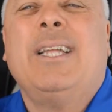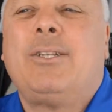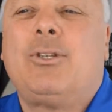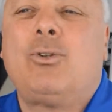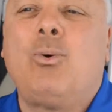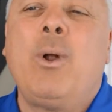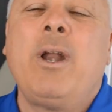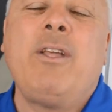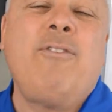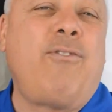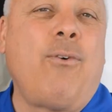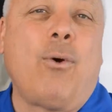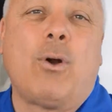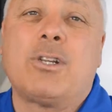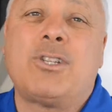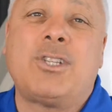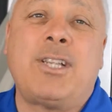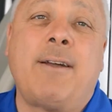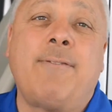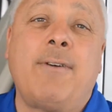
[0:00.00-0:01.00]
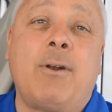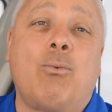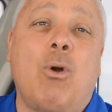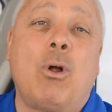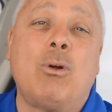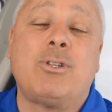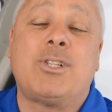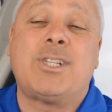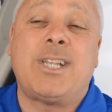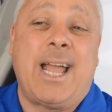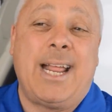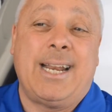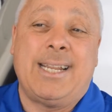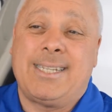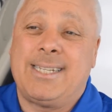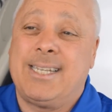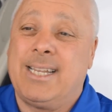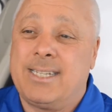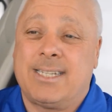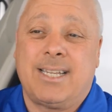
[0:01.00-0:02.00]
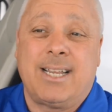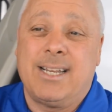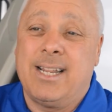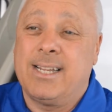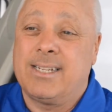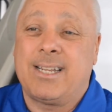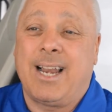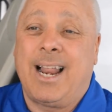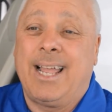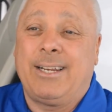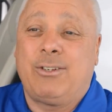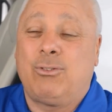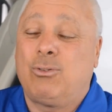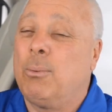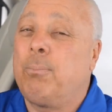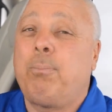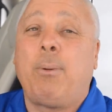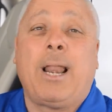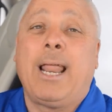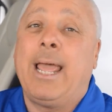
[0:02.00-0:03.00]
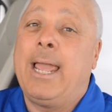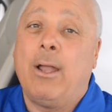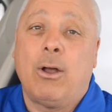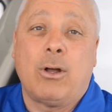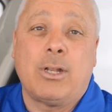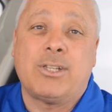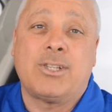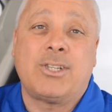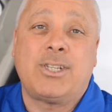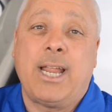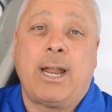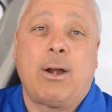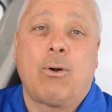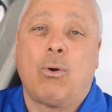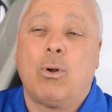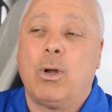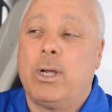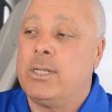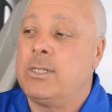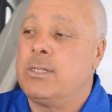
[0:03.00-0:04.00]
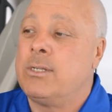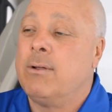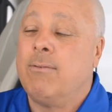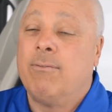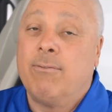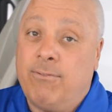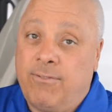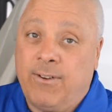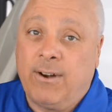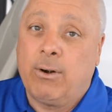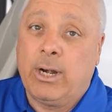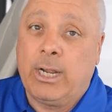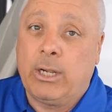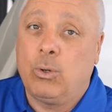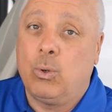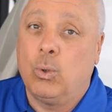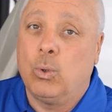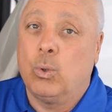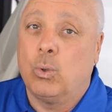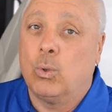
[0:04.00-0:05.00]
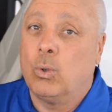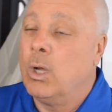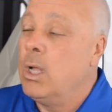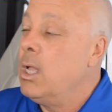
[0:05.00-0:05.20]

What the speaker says: 24/7 roadside assistant, it's like AAA on steroids. Very cool.